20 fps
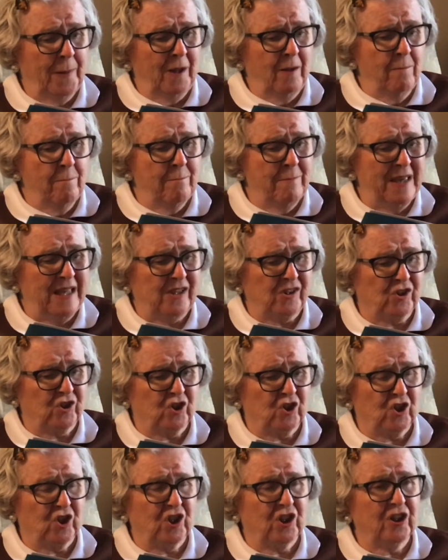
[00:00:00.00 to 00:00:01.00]

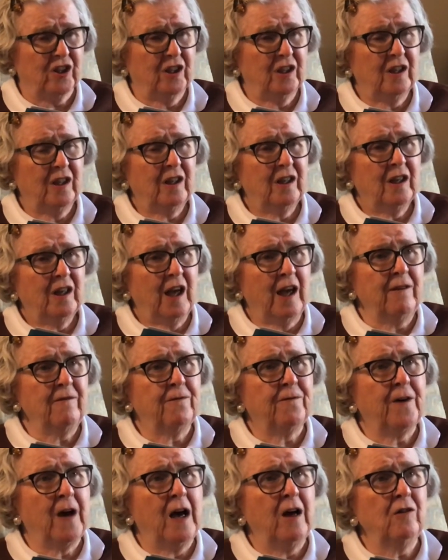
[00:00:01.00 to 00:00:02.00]
mist and
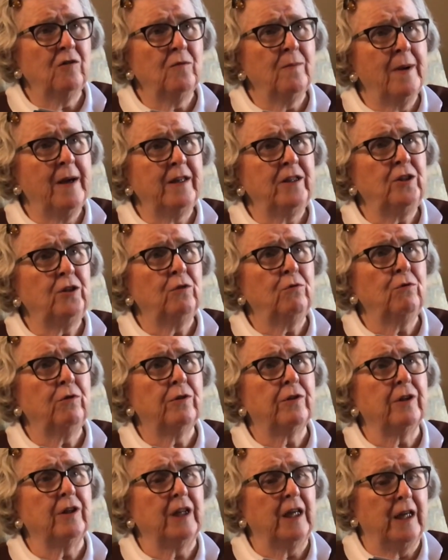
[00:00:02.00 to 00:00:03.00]
found my
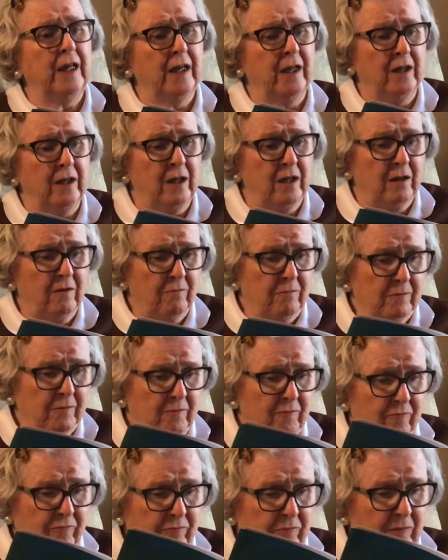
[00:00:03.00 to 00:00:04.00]
youth again.
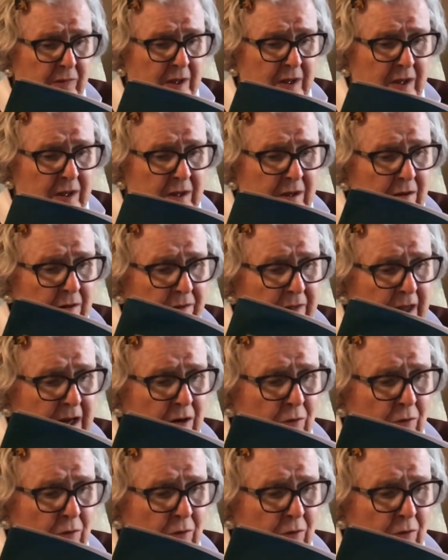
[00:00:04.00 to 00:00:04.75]
There